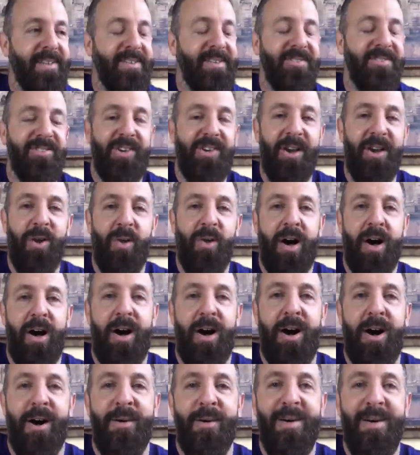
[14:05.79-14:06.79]
And so,
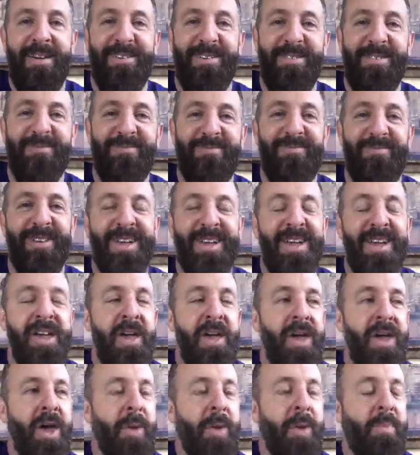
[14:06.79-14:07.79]

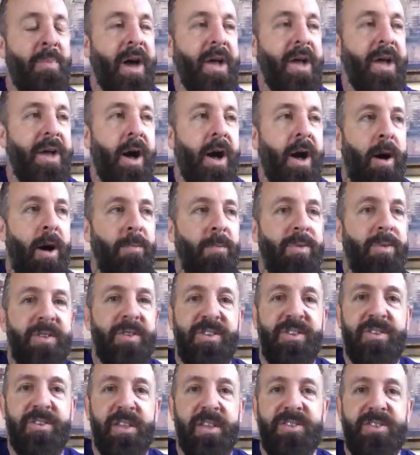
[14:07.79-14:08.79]

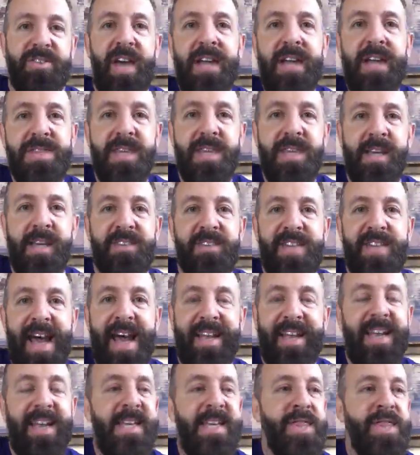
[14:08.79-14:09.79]
the second thing is
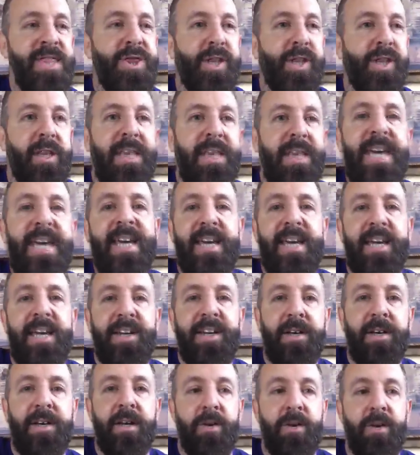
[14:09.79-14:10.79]
that in the
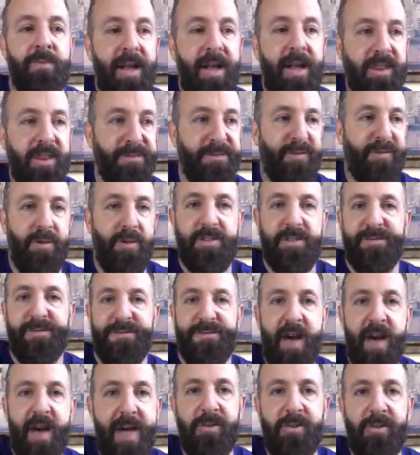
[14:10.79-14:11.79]
lead, right, the first
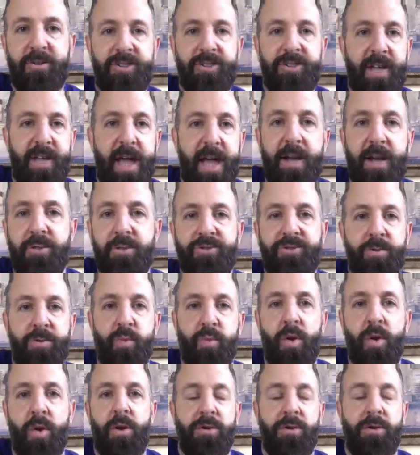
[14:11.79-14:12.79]
500 to 800
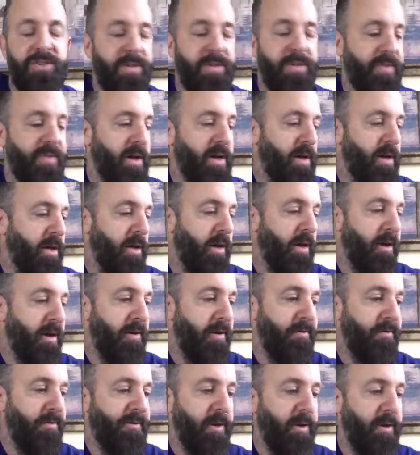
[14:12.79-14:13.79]
words of
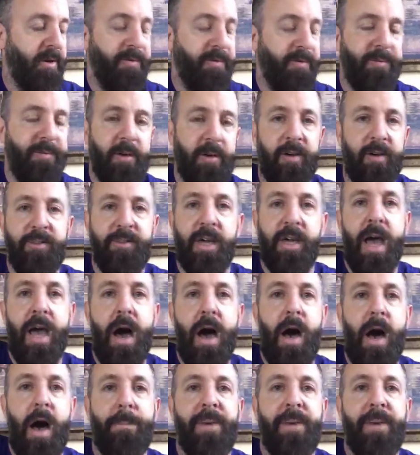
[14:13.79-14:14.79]
the
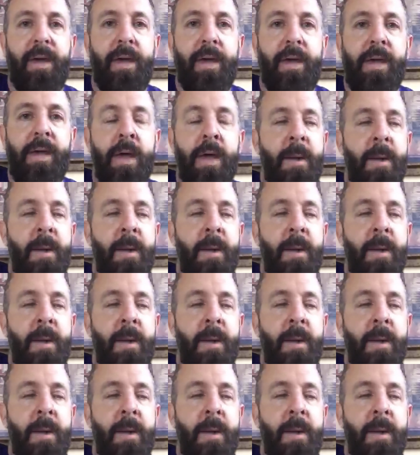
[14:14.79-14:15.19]
copy,